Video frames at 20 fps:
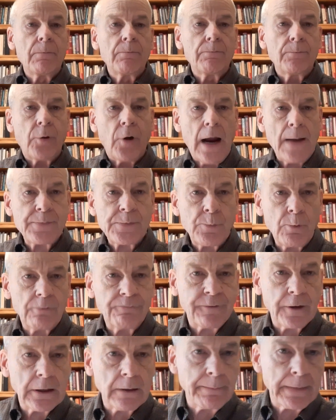perhaps more
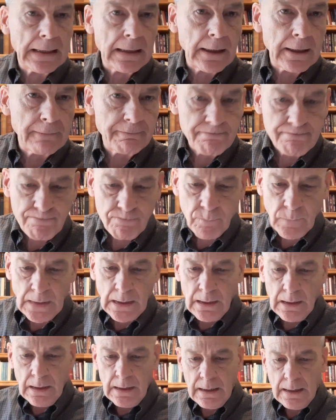fundamentally,
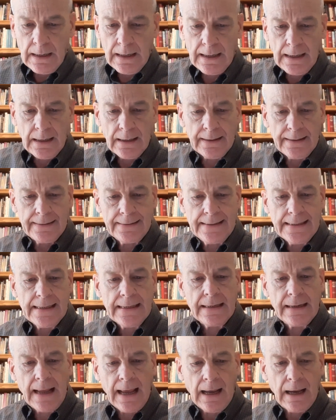
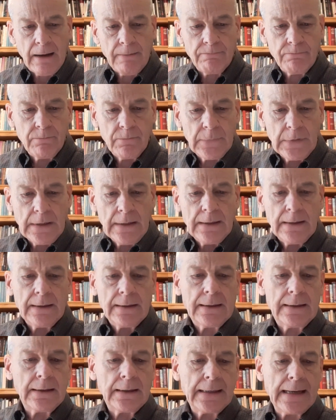DNA
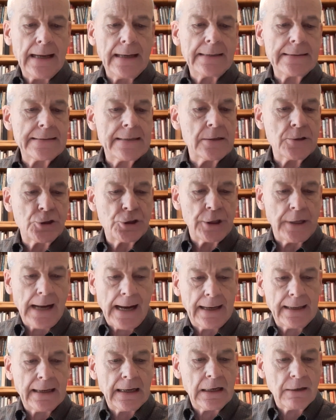contains the
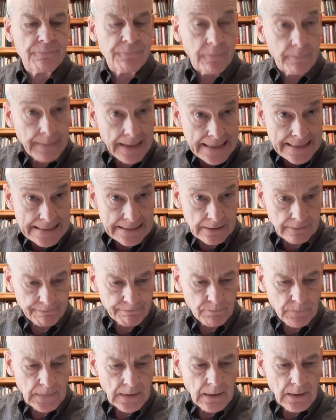genetic information
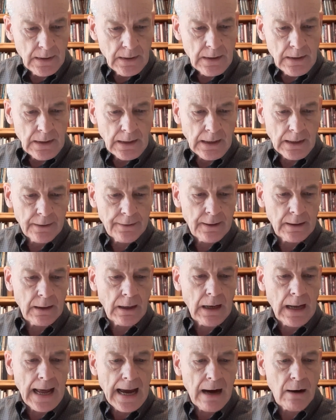that
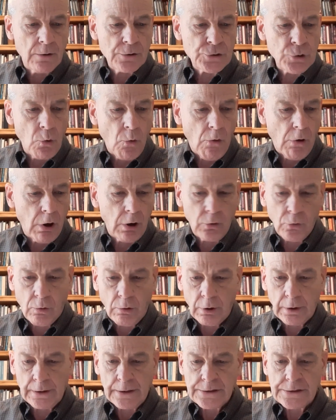allows all
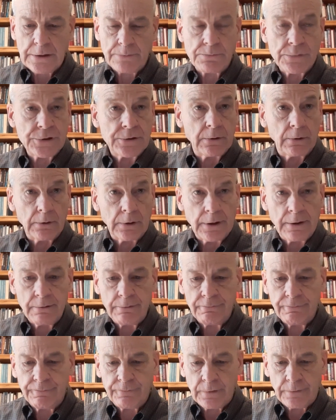organisms to
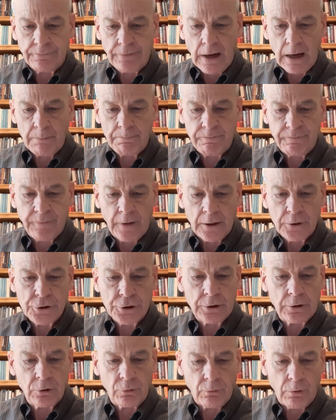live, develop,
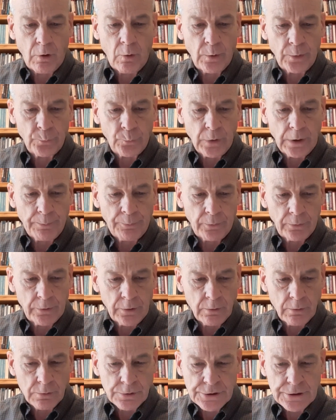function, grow, and
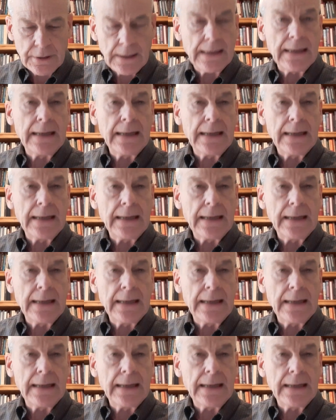reproduce.